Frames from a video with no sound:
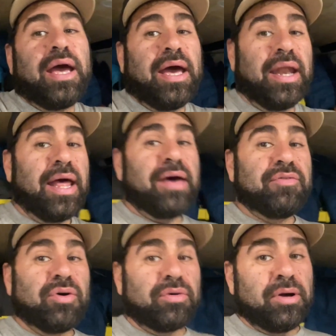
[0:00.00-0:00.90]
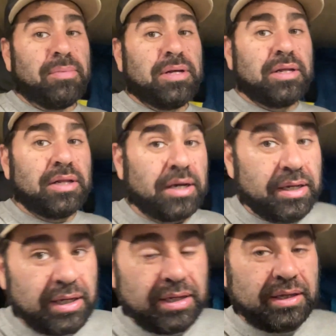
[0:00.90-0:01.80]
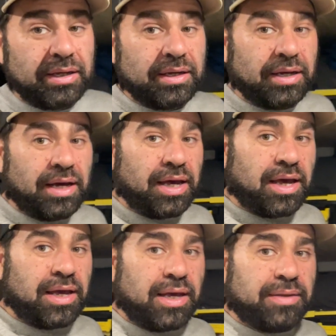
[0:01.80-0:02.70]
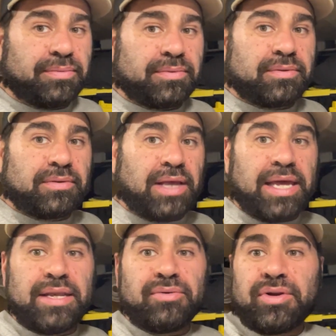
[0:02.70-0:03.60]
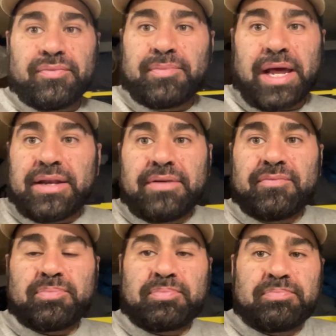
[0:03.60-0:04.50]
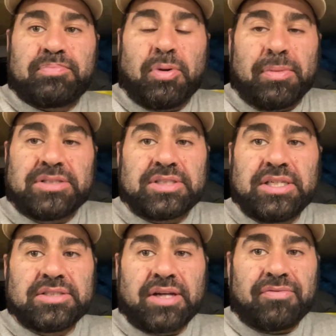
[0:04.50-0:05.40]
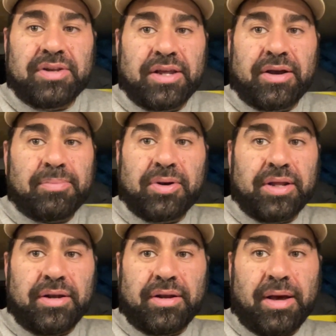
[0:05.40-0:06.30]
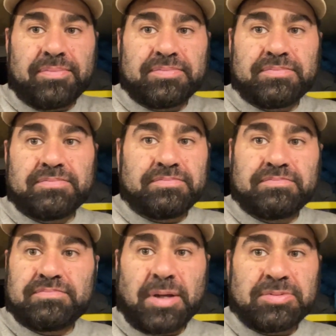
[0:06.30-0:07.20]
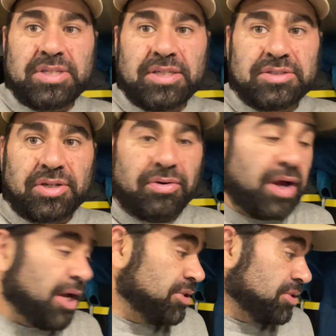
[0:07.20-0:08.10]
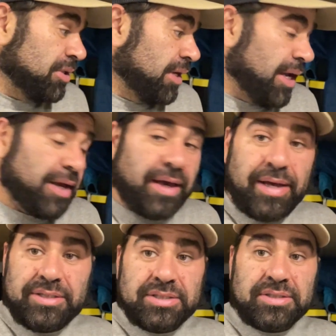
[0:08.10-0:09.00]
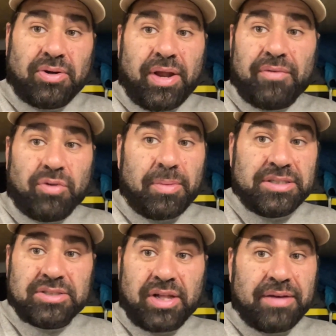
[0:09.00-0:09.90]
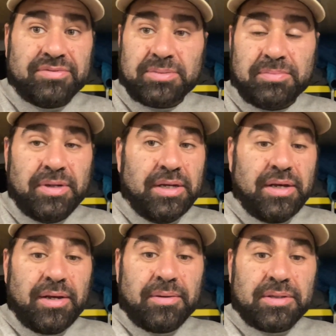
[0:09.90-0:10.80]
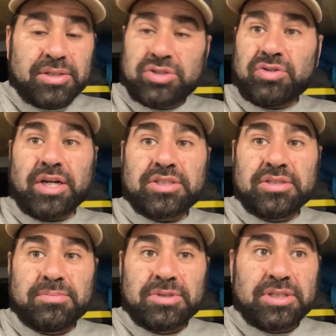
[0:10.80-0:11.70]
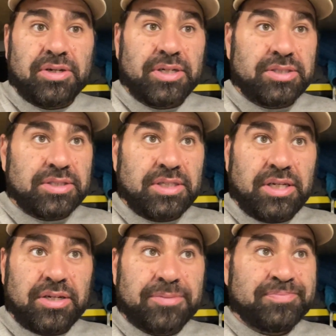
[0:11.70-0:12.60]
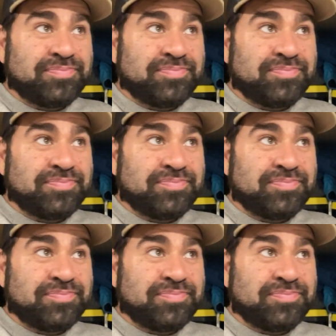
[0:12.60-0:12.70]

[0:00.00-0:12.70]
And I have no room. Look, I didn't put my ski stuff in here. I put it upstairs in the garage. I just don't have room. I still have some construction materials in here.